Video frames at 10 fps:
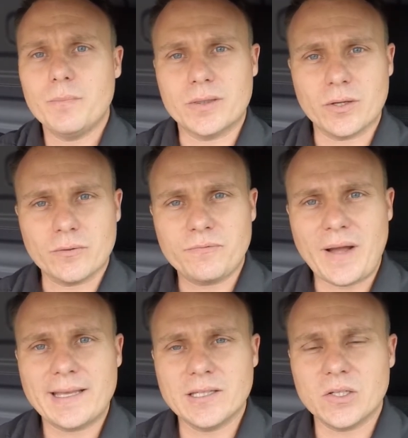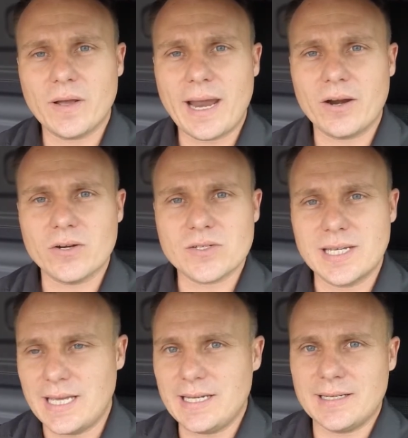but their fine little hairs
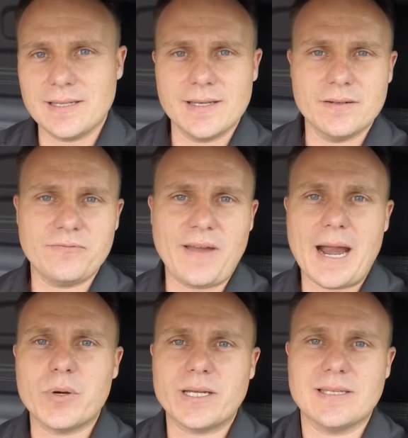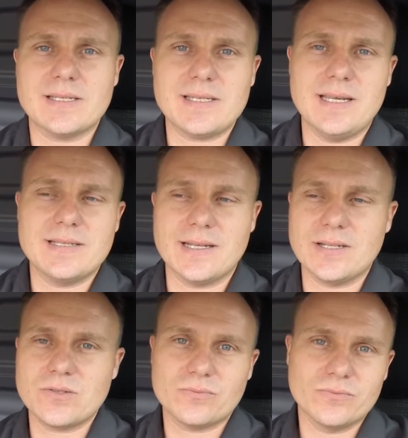get into the fabric and the seats, and
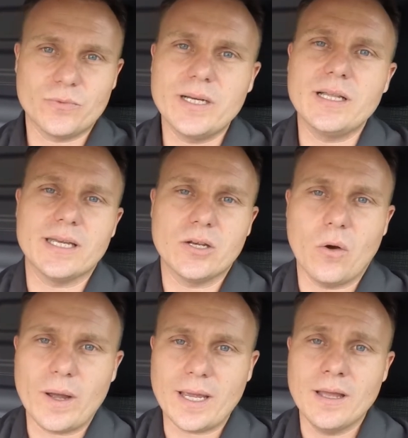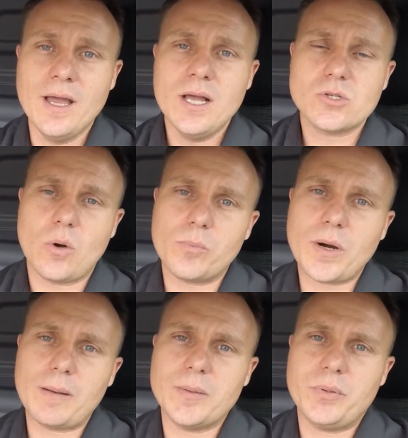it's really annoying. So I'll
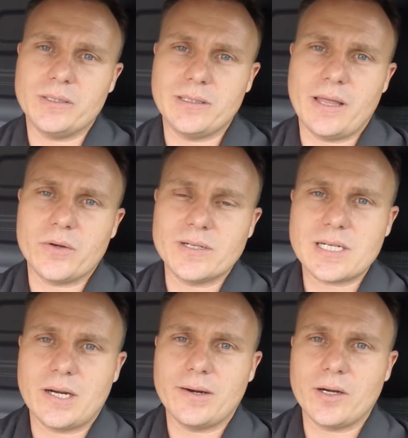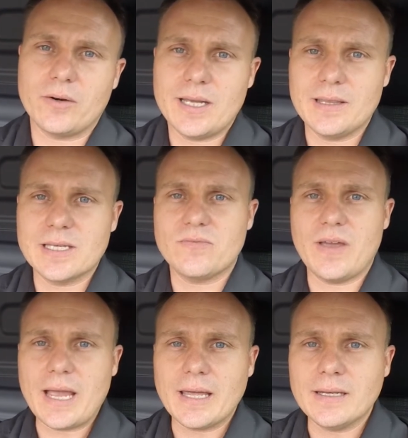probably put leather interior in this
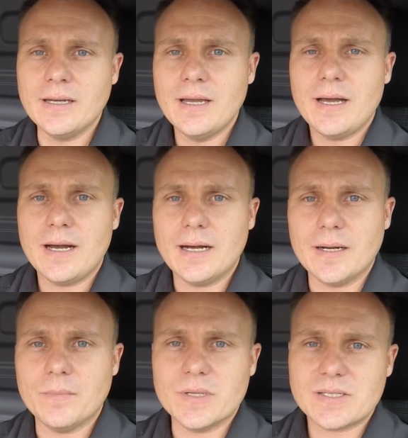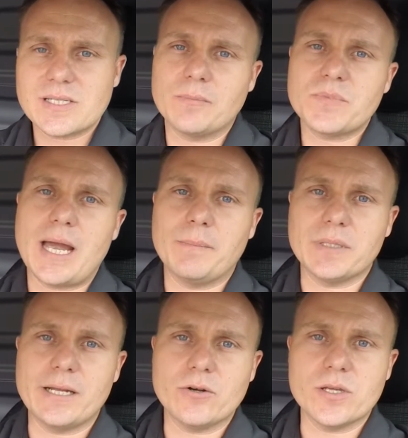van sometime
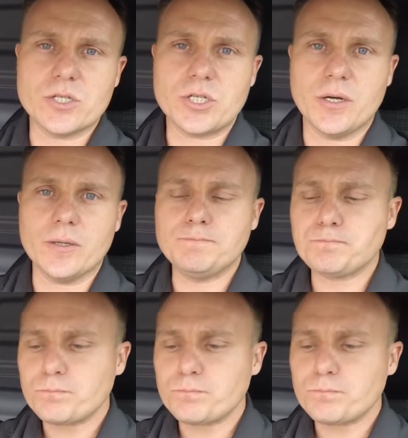later this year.